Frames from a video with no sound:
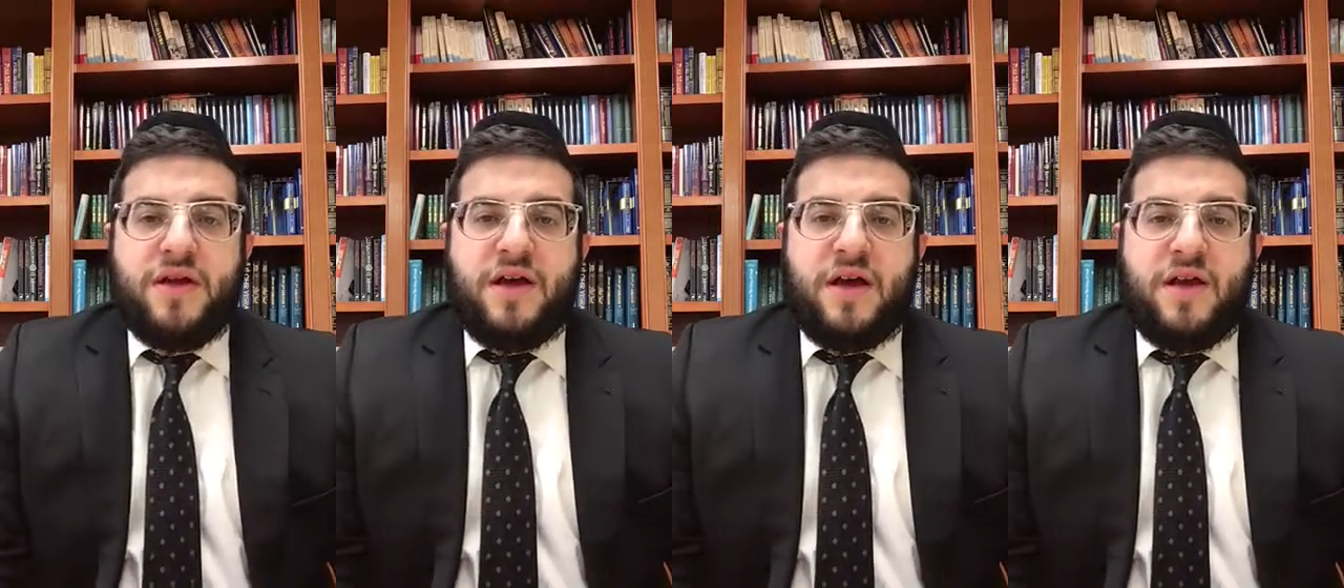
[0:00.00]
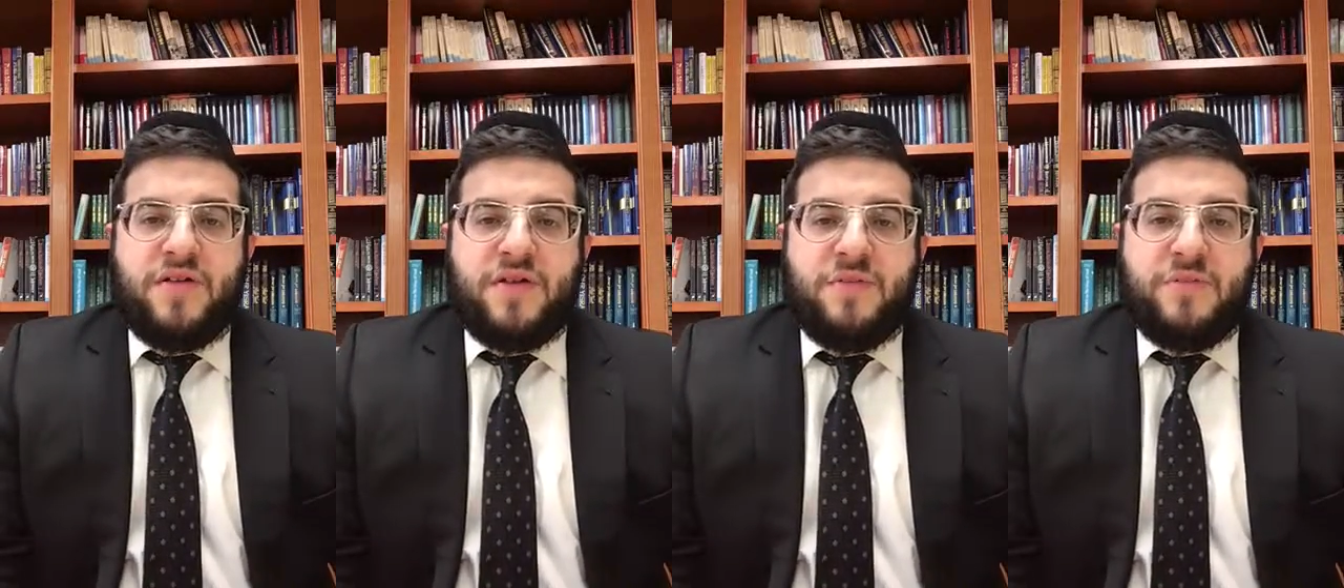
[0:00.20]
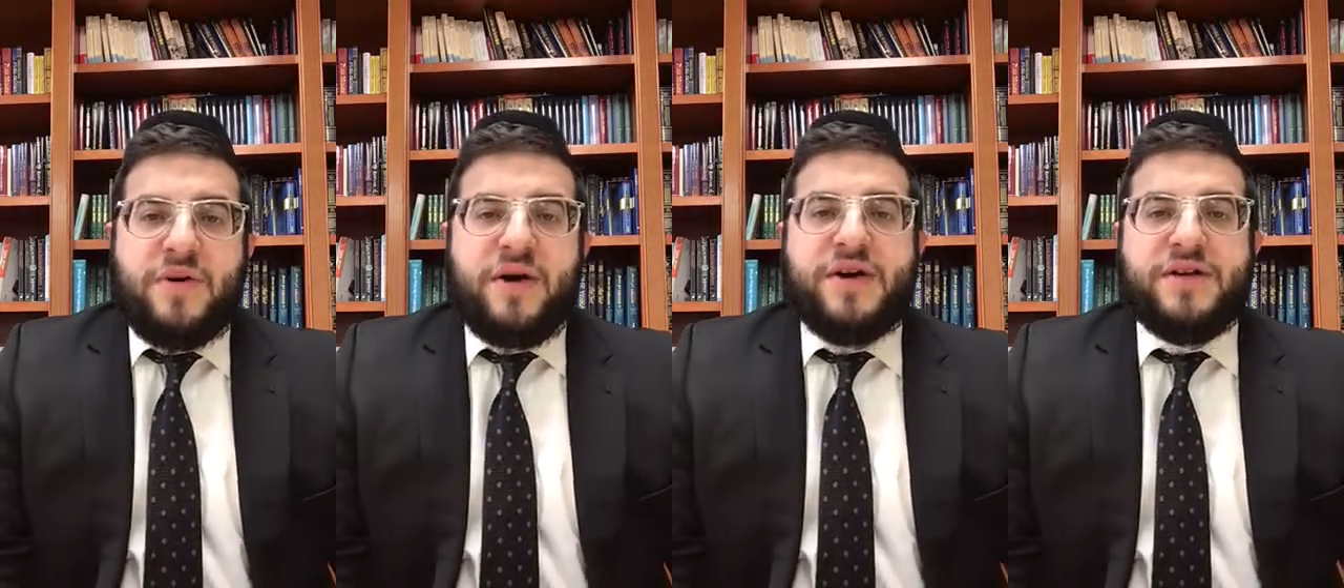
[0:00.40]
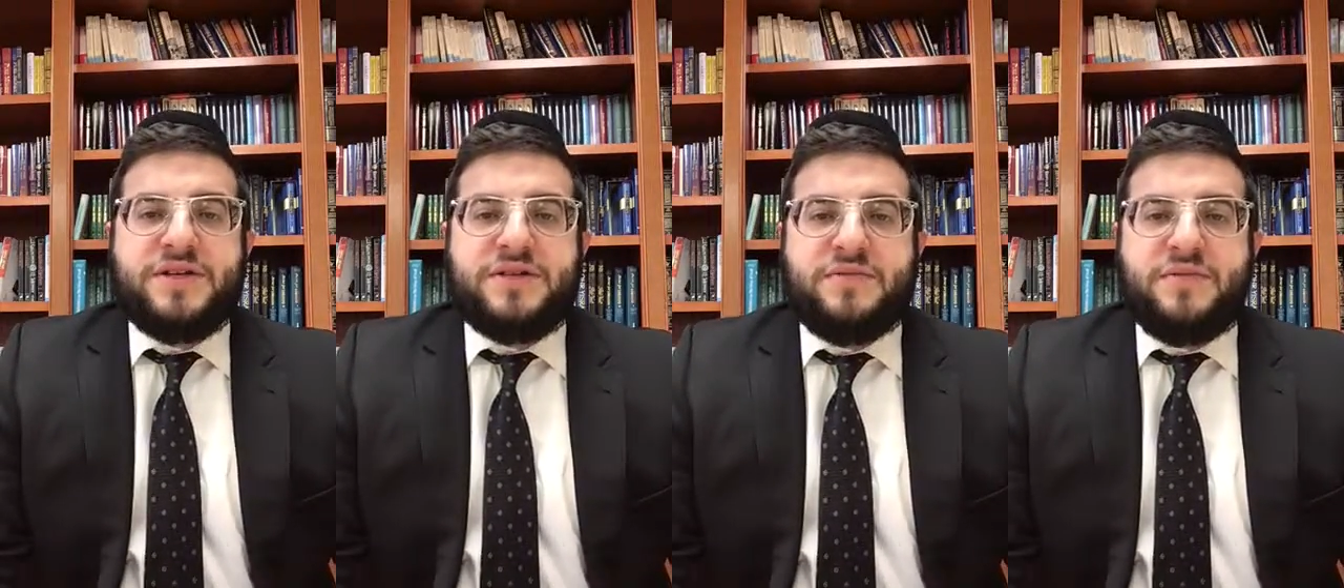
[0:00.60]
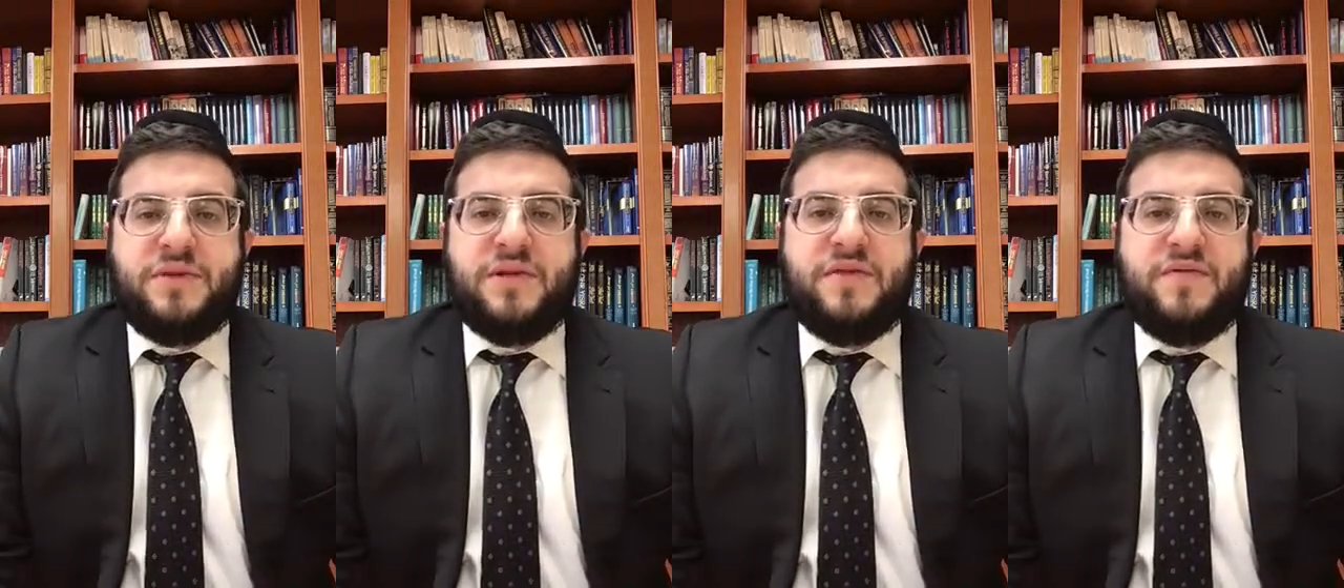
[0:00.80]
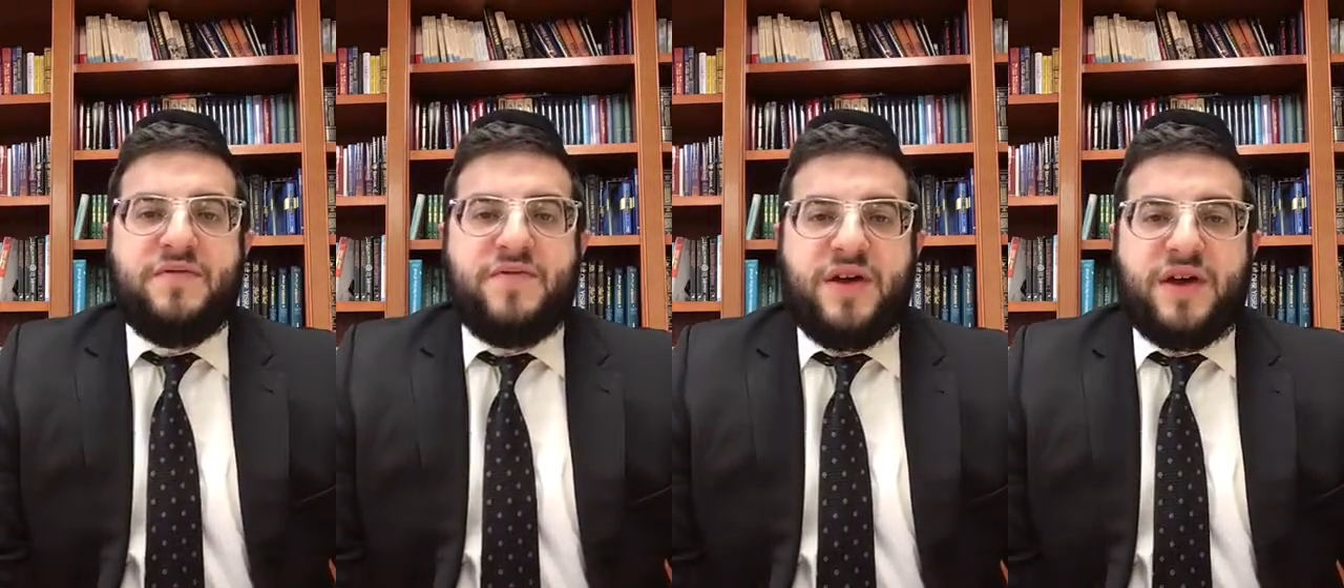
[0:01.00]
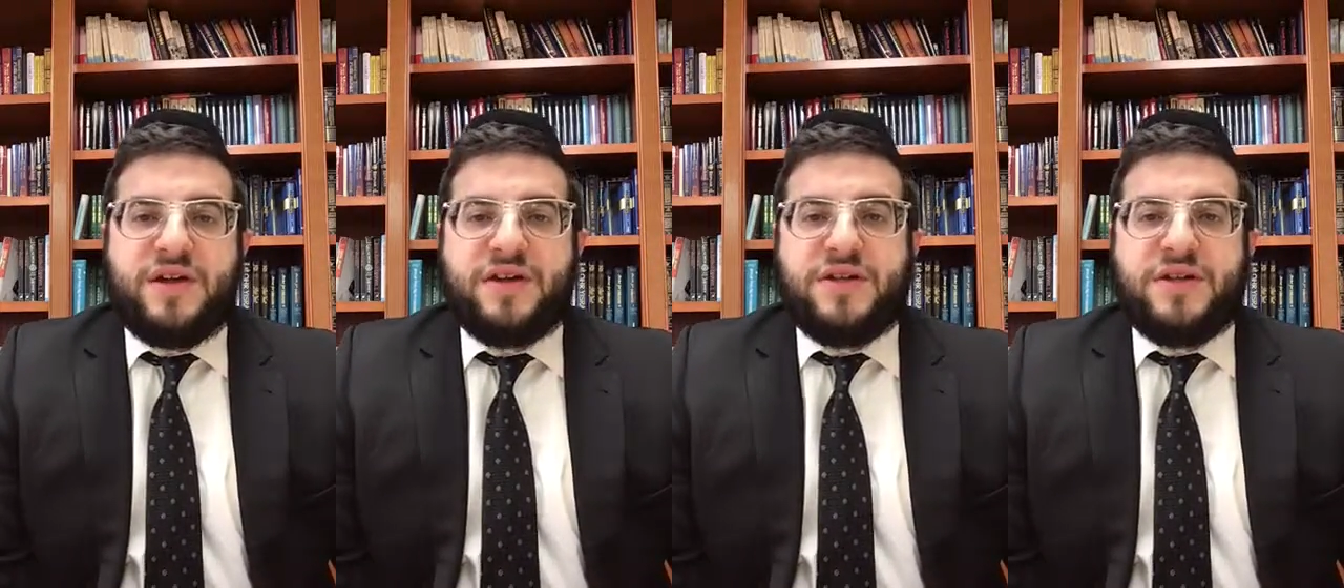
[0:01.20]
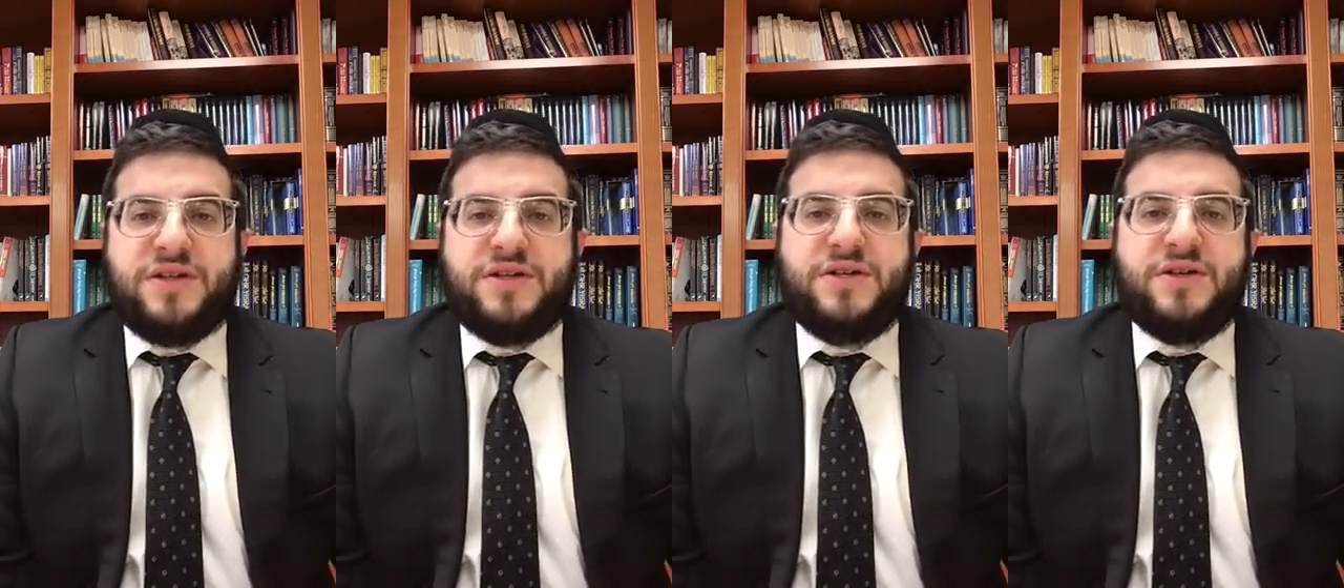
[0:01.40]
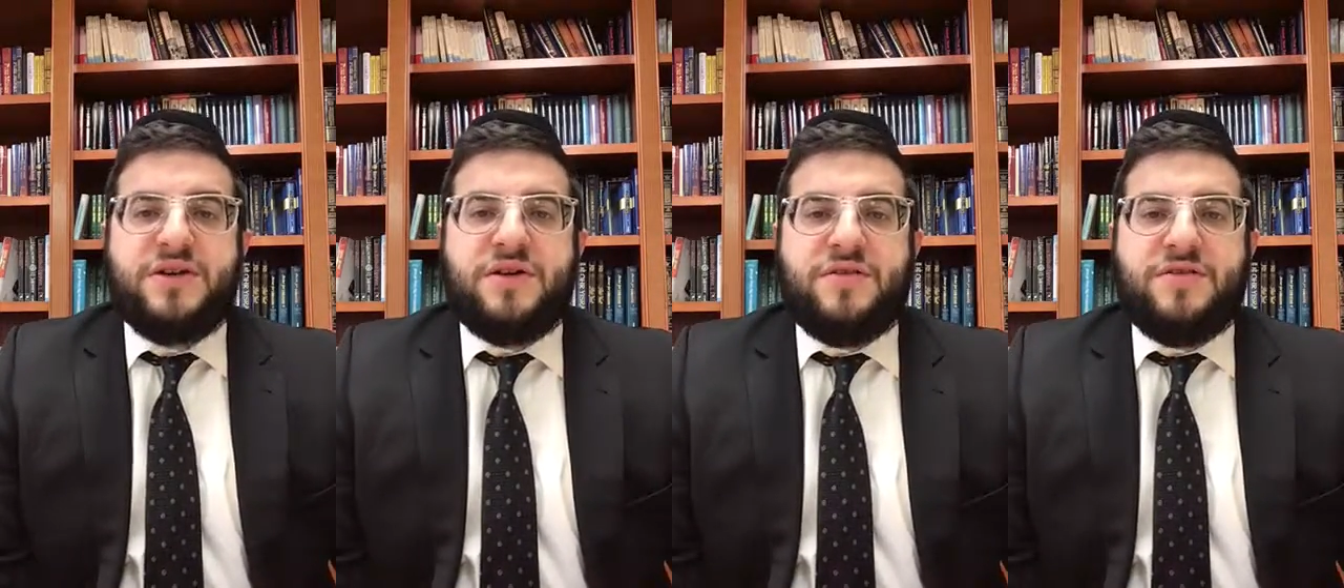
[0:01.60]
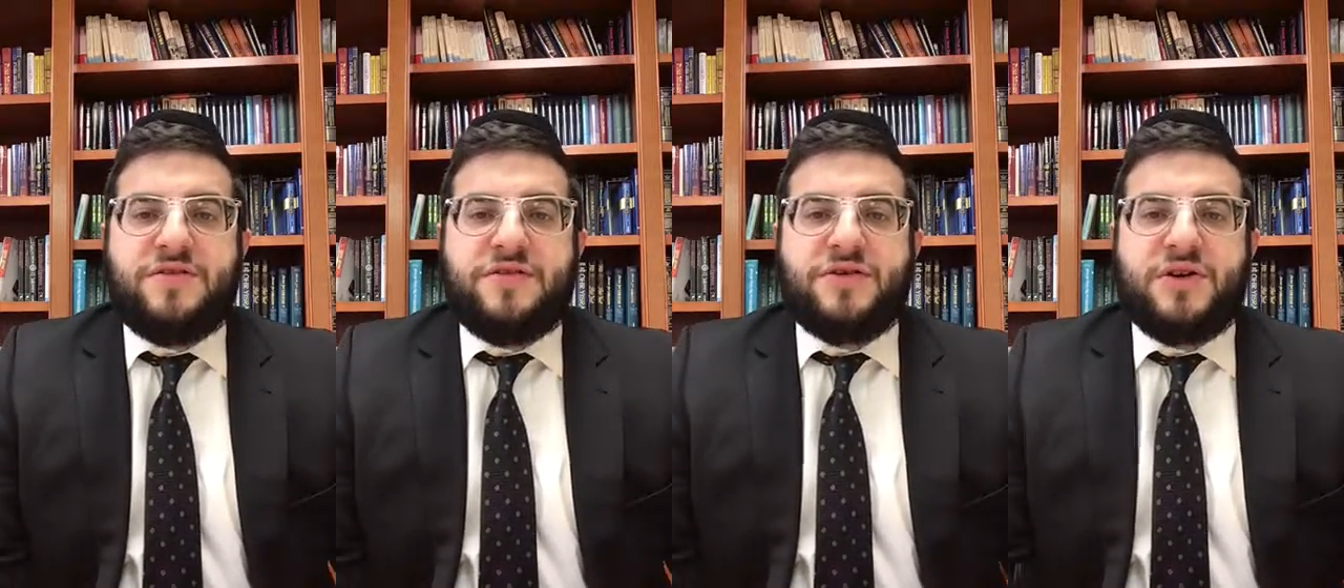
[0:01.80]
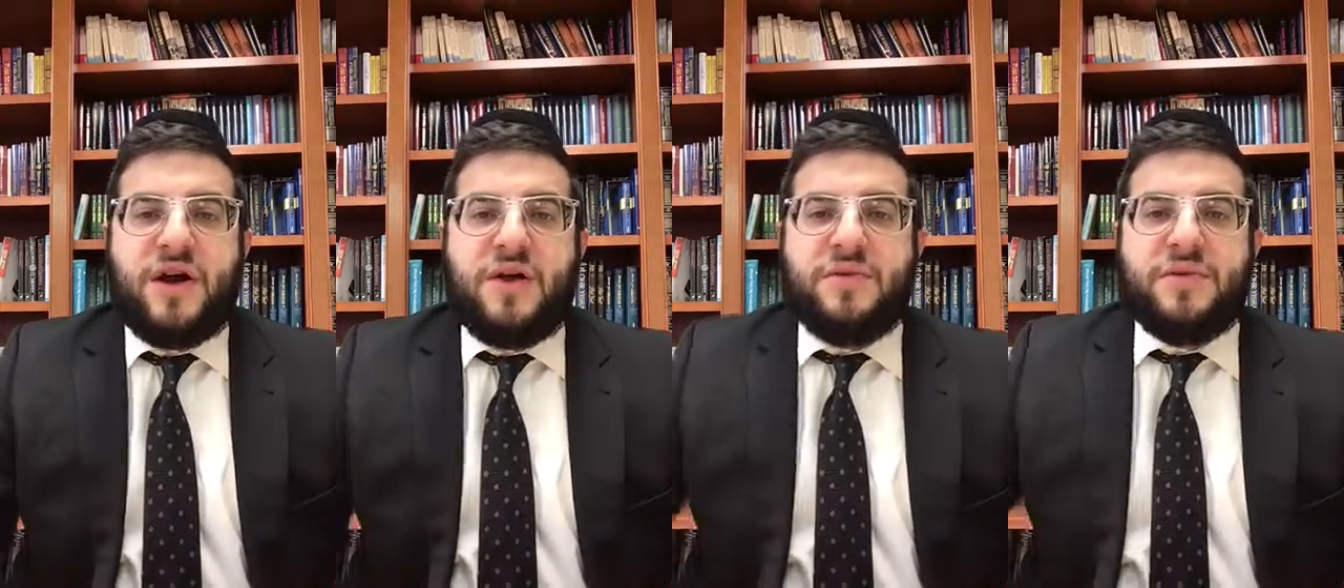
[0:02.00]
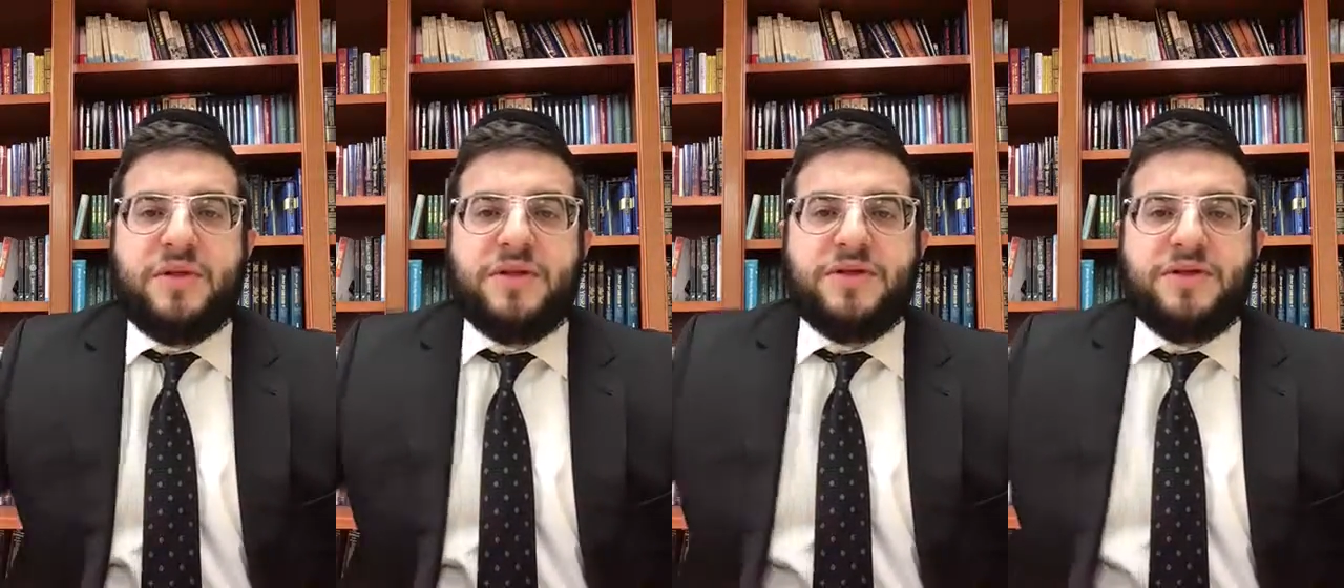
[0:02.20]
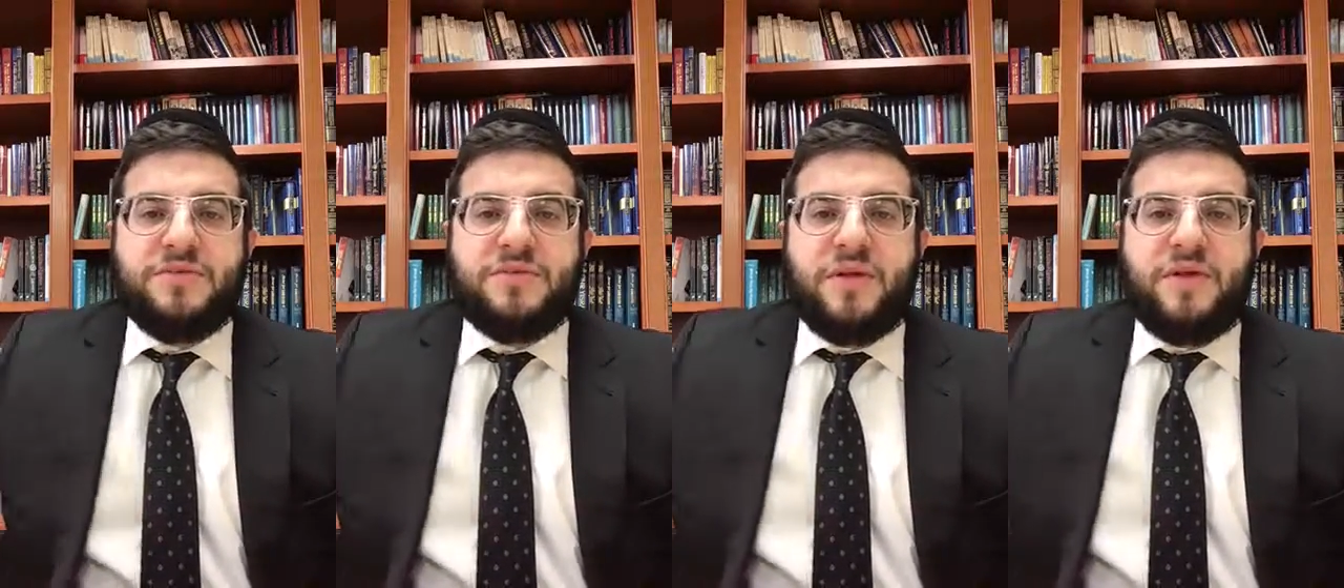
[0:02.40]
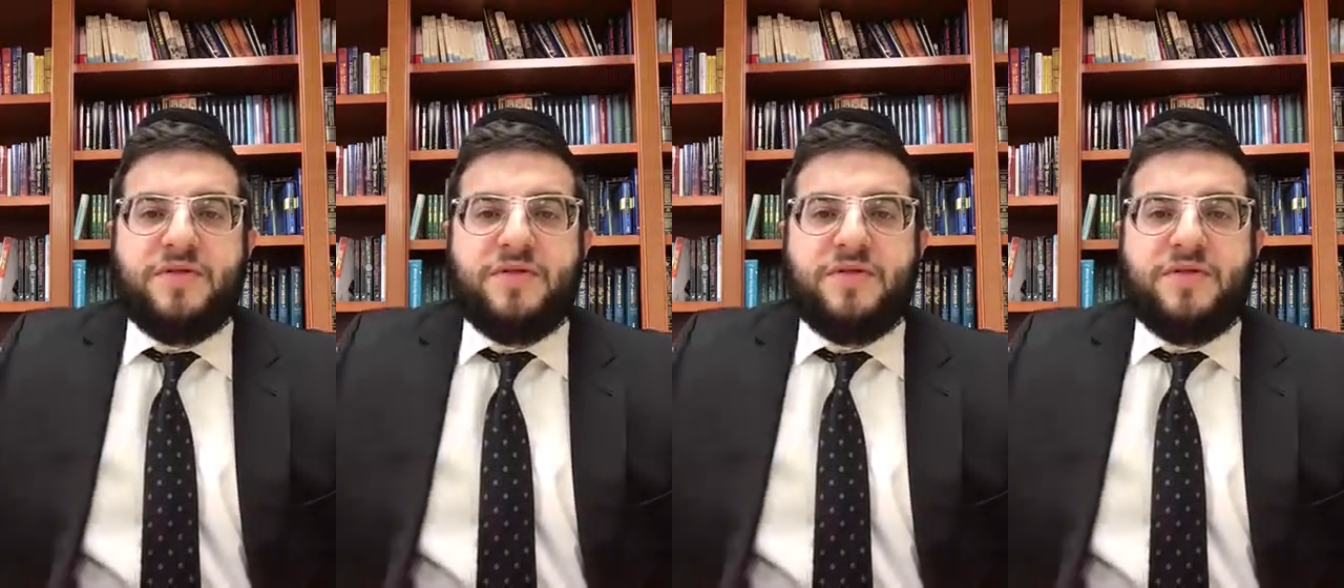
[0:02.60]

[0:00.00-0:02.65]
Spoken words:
and the possible advantage of tribalism.